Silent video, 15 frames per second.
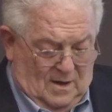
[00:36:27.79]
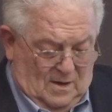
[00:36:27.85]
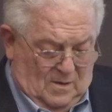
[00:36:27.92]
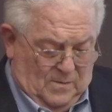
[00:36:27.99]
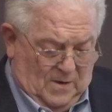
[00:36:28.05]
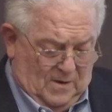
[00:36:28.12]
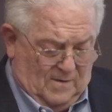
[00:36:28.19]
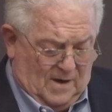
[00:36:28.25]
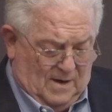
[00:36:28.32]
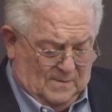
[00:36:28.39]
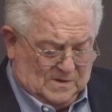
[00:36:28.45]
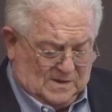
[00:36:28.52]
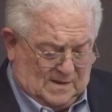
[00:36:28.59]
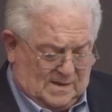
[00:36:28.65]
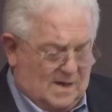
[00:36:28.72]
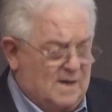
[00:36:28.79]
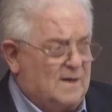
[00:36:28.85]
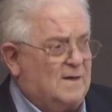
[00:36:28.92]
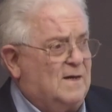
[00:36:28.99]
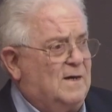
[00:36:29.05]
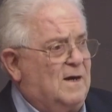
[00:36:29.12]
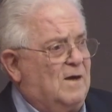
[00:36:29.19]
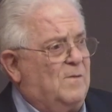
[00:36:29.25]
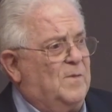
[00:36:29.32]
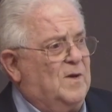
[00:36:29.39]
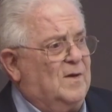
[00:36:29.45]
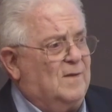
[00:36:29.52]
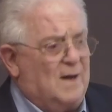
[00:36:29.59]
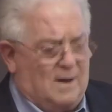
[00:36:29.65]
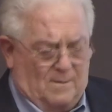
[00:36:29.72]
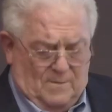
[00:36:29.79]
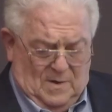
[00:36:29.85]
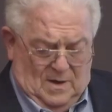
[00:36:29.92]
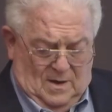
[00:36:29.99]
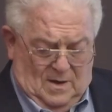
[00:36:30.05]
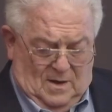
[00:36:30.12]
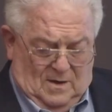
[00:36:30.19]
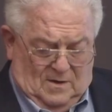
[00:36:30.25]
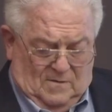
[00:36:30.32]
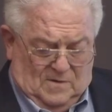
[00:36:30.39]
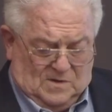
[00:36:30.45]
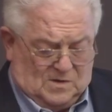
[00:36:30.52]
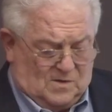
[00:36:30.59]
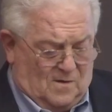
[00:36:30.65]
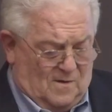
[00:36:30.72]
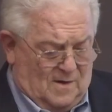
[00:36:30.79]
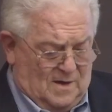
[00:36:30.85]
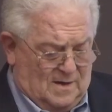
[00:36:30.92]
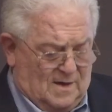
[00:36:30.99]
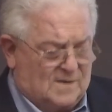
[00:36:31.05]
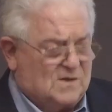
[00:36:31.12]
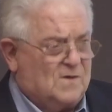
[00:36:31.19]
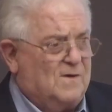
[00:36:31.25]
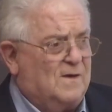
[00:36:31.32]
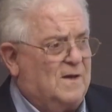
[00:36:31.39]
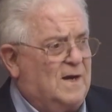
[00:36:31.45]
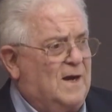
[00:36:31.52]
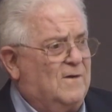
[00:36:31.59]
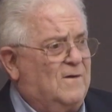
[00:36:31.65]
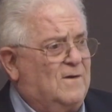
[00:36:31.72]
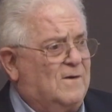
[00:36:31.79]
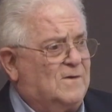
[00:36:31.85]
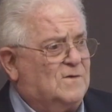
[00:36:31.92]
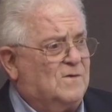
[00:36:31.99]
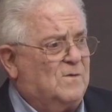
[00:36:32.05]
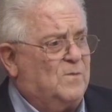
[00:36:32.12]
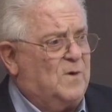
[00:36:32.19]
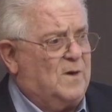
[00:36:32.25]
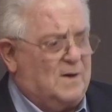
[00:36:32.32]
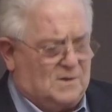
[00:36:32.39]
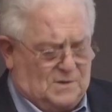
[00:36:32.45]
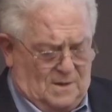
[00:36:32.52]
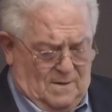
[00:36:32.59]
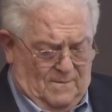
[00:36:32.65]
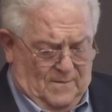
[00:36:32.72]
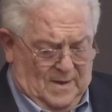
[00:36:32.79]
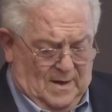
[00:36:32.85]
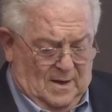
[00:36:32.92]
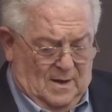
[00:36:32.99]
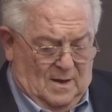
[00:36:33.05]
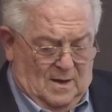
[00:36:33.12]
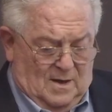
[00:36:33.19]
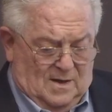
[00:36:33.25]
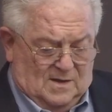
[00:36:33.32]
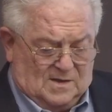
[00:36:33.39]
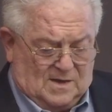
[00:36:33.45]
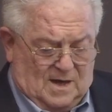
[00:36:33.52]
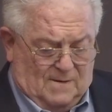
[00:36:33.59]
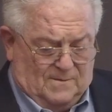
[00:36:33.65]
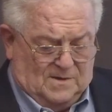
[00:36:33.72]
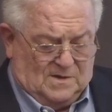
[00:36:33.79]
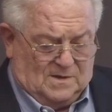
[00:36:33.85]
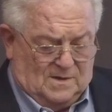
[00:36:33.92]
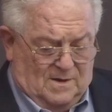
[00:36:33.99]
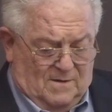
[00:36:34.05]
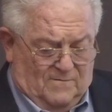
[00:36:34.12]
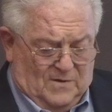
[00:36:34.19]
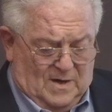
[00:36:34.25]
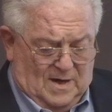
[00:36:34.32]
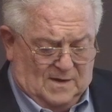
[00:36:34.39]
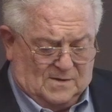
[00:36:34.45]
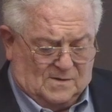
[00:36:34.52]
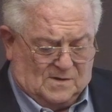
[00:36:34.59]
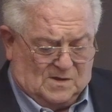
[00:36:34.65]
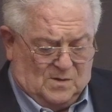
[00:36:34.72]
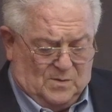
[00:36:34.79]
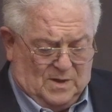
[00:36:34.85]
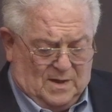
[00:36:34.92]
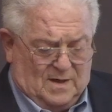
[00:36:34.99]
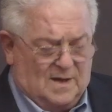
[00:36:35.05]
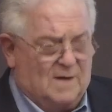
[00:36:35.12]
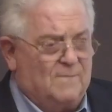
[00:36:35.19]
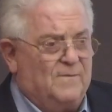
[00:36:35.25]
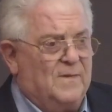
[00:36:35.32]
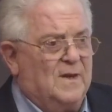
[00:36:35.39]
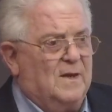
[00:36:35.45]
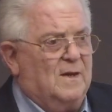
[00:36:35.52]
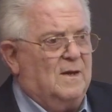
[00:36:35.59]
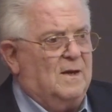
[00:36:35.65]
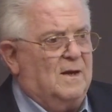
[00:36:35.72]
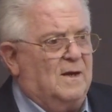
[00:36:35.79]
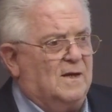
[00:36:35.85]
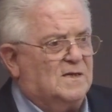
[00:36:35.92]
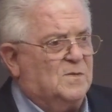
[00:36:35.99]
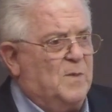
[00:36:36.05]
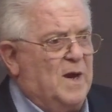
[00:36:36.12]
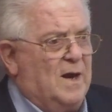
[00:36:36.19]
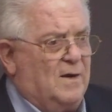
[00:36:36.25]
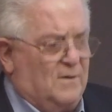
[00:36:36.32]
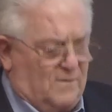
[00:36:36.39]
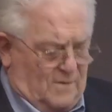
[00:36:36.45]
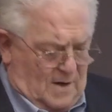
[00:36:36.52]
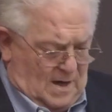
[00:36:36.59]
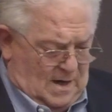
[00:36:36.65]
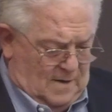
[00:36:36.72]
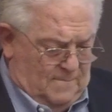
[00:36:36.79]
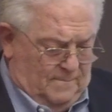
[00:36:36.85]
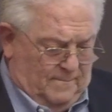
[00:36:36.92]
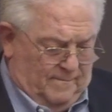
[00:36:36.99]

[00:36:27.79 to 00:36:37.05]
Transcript: The program succeeded in helping them to restore industrial and agricultural production, establish financial stability, and expand trade.